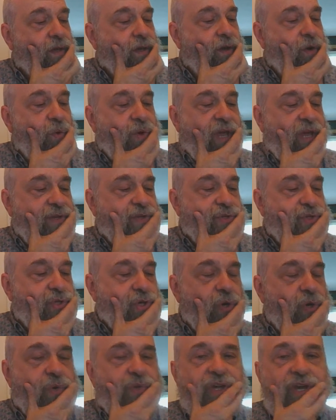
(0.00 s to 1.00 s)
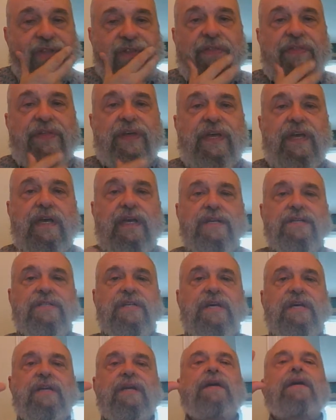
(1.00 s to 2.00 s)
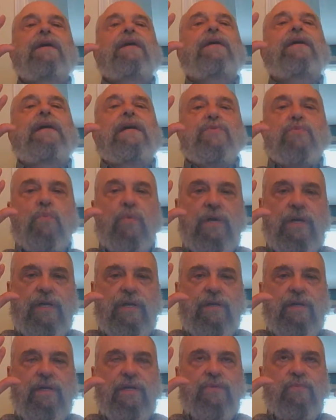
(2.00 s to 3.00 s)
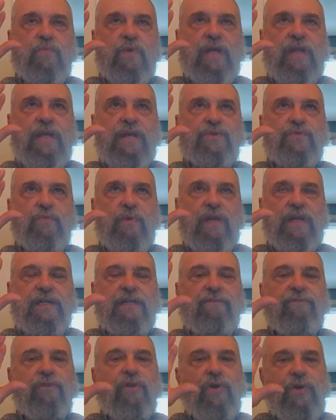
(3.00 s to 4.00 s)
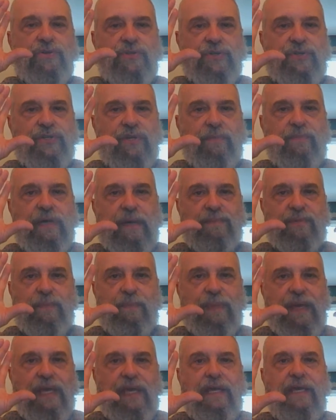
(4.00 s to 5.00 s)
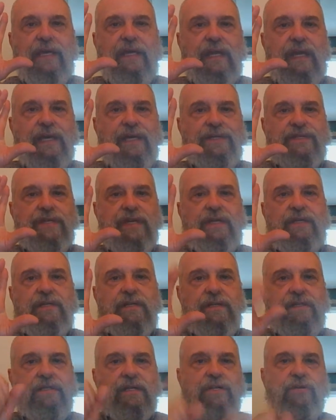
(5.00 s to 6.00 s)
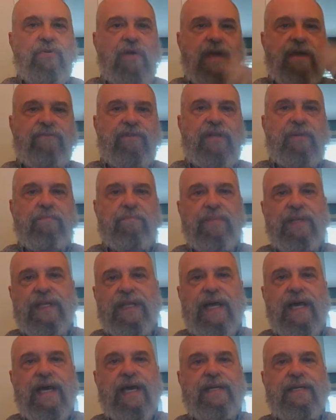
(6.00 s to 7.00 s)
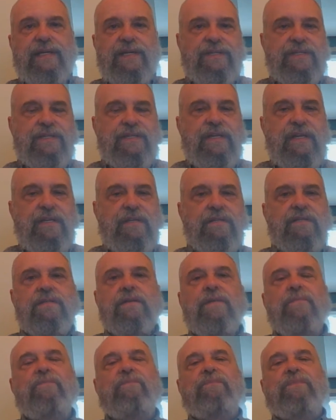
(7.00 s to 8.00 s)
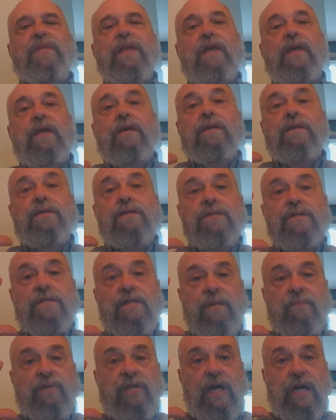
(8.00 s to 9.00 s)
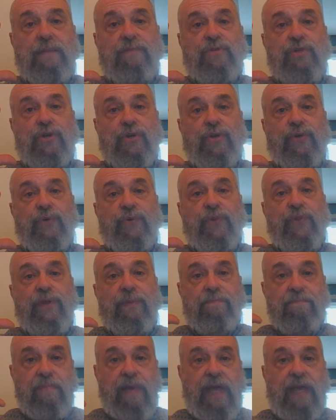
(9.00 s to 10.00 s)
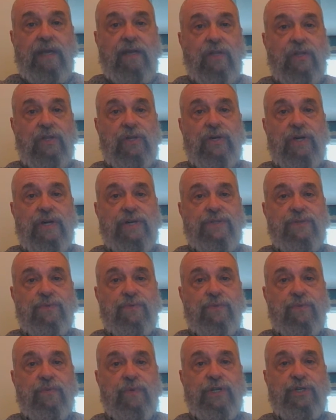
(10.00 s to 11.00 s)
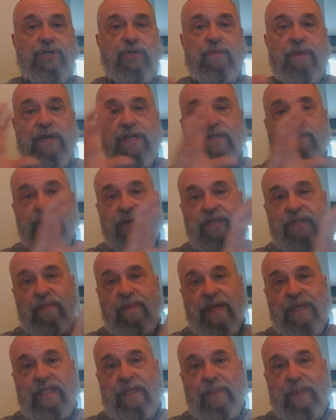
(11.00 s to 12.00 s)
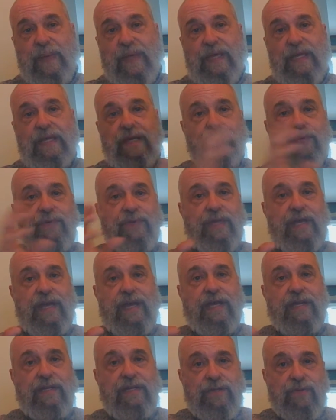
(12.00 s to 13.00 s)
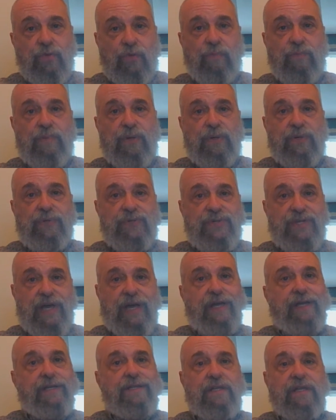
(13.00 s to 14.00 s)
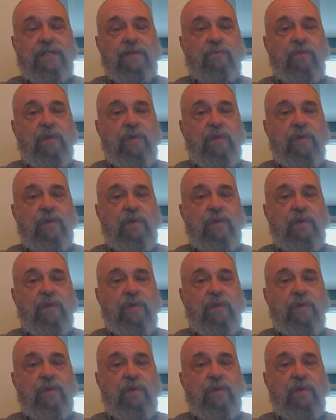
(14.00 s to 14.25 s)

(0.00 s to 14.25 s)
Okay, so the other thing is that as well as relative clauses sometimes beginning a sentence and you have an implied antecedent, sometimes the main clause, which you might expect to be at the beginning or the end, is on both sides, and the